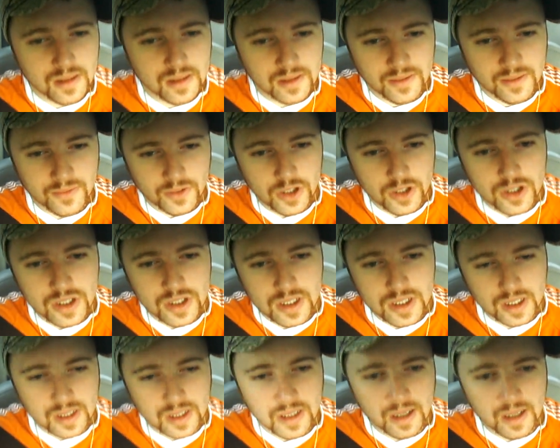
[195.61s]
the verse
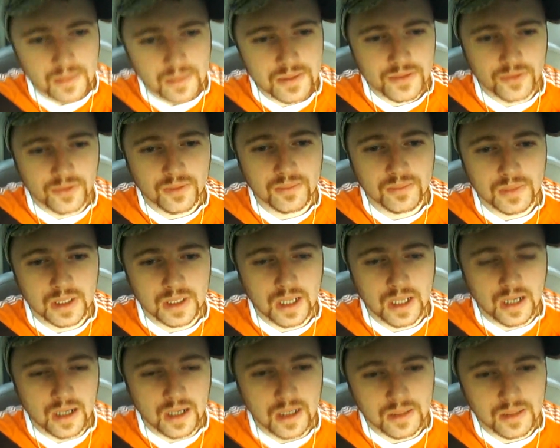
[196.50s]
comes
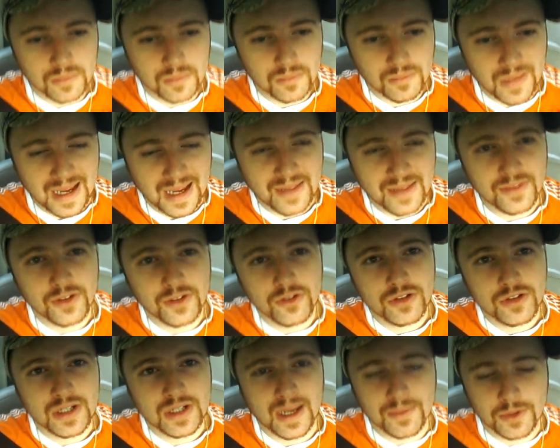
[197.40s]
from uh,
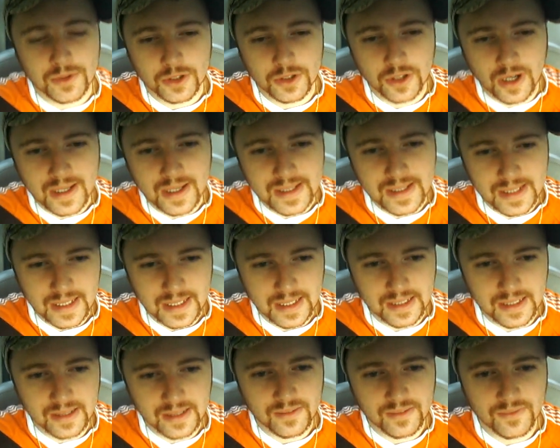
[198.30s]
Matthew chapter
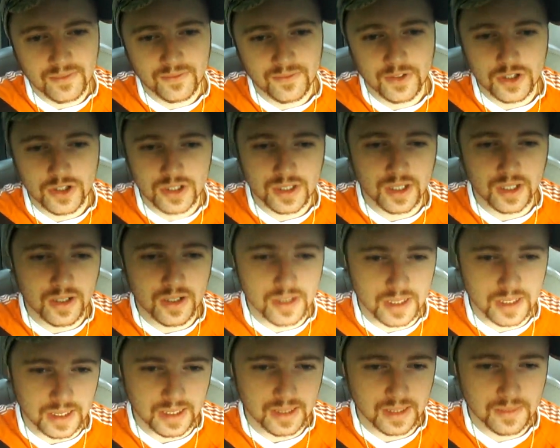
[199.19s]
19, verse
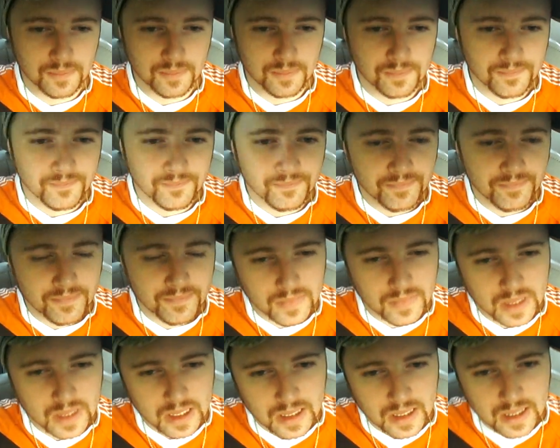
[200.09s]

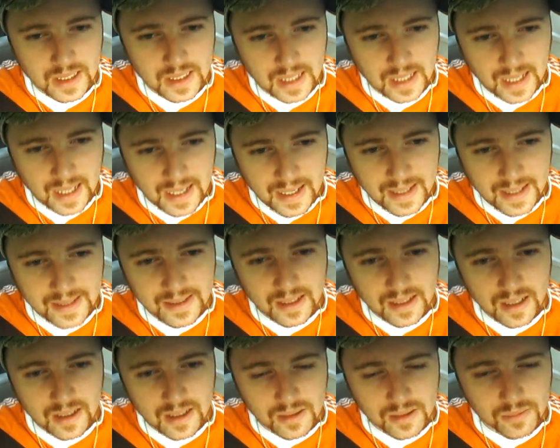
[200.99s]
13.
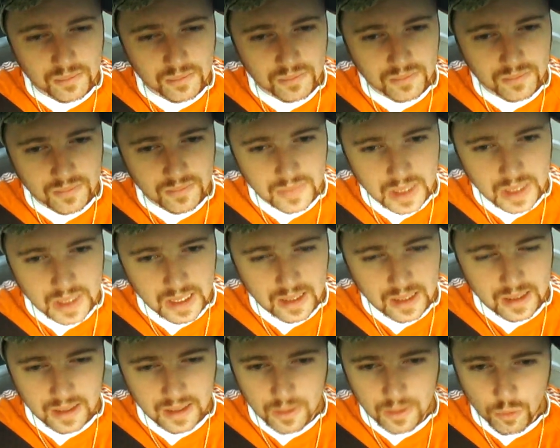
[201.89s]
And
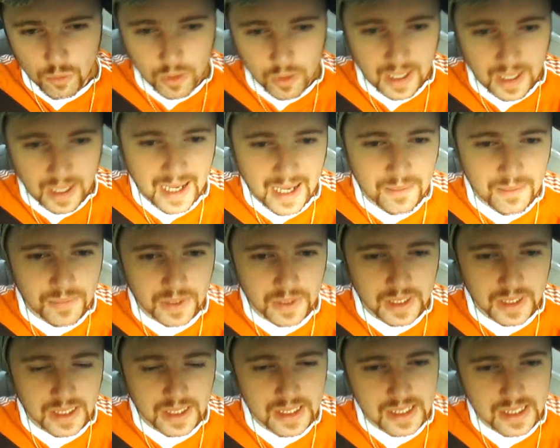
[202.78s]
um, what
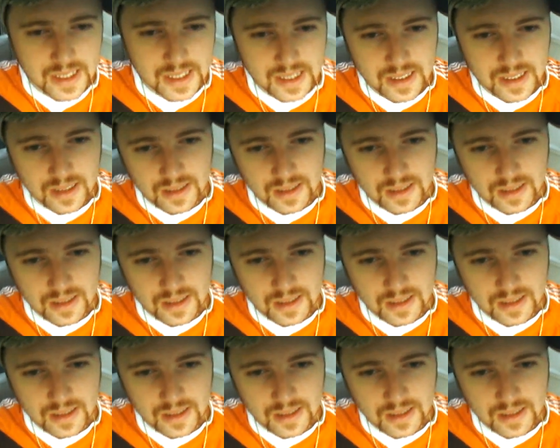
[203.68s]
happened is